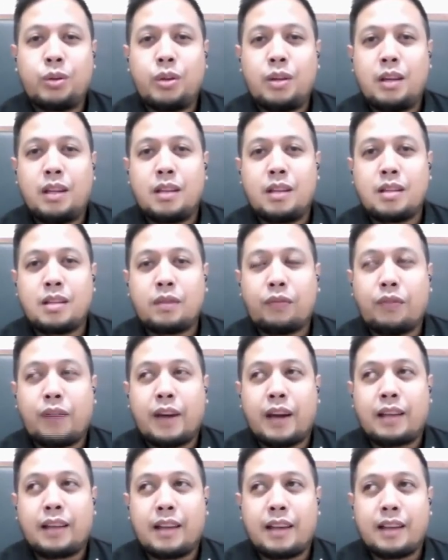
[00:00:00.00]
in this
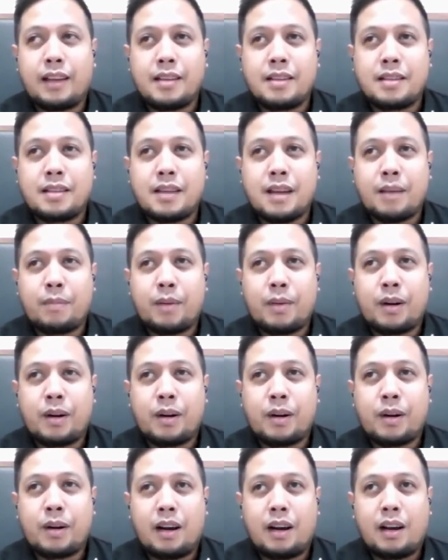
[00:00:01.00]
fight against
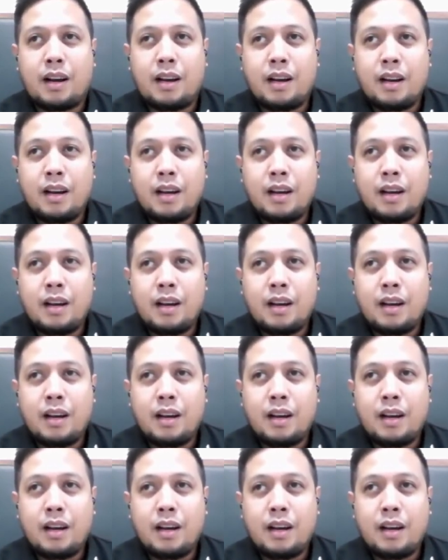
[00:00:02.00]
cyber